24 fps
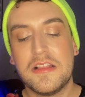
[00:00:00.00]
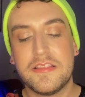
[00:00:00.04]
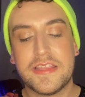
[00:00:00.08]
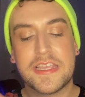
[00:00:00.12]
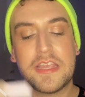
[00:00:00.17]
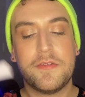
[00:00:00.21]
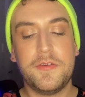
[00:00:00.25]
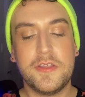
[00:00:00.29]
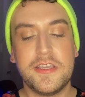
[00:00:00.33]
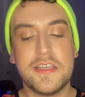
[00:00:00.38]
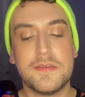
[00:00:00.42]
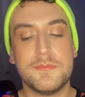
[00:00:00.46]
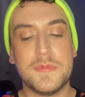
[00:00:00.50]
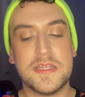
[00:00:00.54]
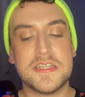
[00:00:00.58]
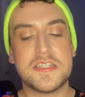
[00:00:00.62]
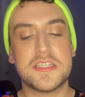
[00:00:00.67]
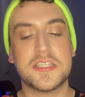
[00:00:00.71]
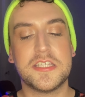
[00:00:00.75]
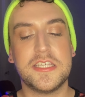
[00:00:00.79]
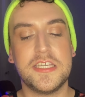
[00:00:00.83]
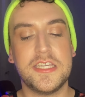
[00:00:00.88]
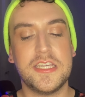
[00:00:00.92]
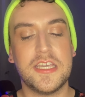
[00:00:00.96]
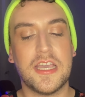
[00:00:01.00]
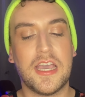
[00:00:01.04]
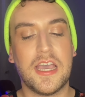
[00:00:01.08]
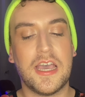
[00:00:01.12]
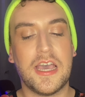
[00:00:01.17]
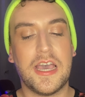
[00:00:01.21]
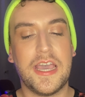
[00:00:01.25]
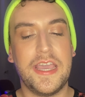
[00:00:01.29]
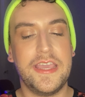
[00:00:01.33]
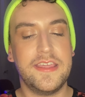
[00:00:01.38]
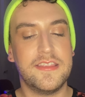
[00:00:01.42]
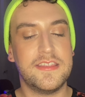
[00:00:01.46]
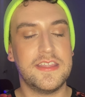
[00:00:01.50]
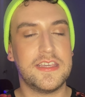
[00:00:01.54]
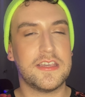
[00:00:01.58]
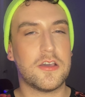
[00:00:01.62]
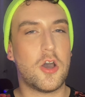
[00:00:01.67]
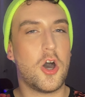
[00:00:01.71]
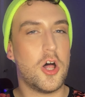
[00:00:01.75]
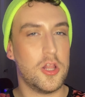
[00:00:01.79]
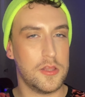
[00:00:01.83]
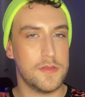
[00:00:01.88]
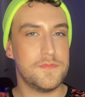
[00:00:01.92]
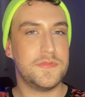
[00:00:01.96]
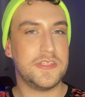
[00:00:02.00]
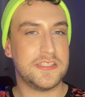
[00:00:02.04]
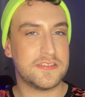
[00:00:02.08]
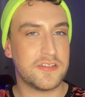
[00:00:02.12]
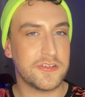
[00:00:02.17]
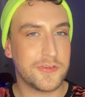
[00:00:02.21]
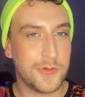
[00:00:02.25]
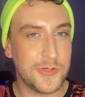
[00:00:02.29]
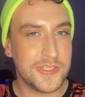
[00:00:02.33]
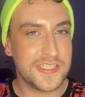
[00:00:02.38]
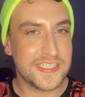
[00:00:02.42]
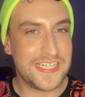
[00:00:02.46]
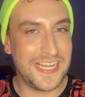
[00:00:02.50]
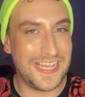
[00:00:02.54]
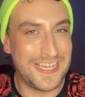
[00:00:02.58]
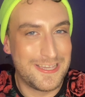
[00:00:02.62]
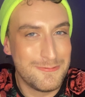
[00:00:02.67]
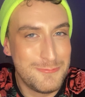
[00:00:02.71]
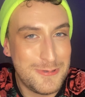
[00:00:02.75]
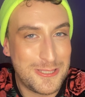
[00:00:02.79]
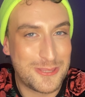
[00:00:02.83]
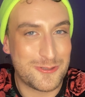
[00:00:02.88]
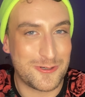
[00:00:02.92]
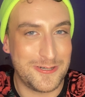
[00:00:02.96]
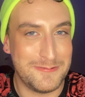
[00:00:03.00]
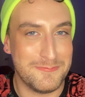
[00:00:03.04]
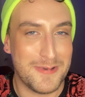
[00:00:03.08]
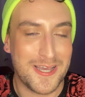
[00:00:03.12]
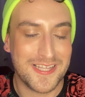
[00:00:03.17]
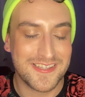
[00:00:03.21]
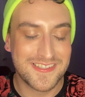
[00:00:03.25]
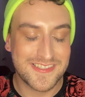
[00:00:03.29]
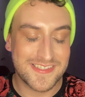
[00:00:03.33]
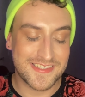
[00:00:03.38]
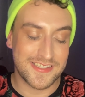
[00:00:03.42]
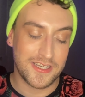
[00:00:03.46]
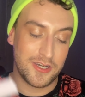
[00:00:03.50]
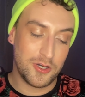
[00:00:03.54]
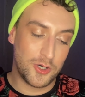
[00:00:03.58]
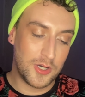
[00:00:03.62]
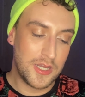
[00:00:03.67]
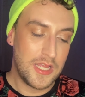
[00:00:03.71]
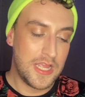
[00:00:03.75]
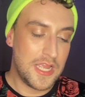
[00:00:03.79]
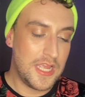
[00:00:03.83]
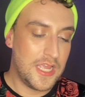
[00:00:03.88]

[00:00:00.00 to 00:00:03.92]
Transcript: Like I feel like mentally, I think all of these are going to take me 3 months, so